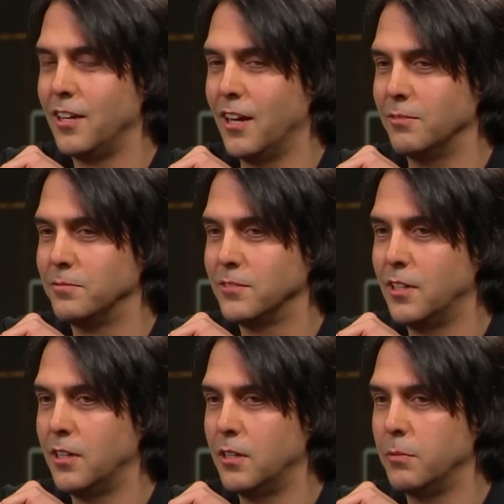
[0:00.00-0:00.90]
yeah.
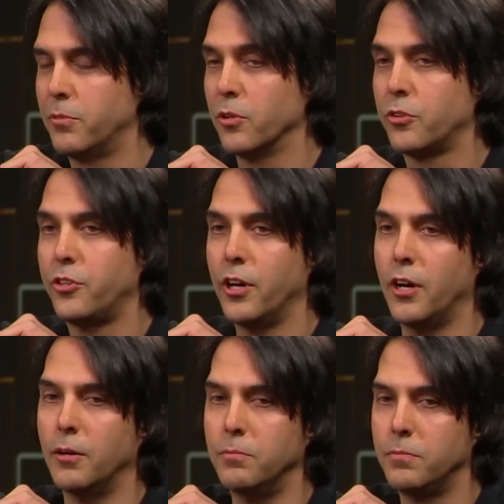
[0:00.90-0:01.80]
Um, there's
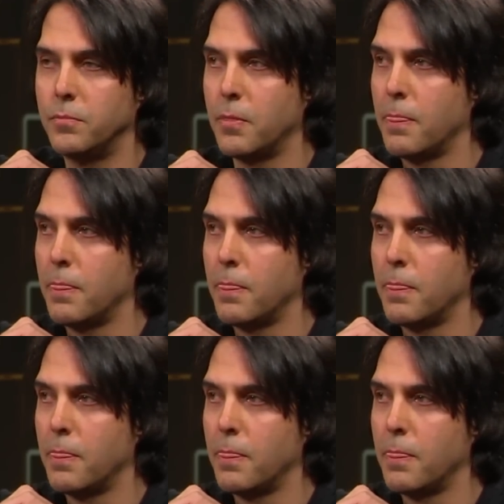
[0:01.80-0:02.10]
uh, Trojans.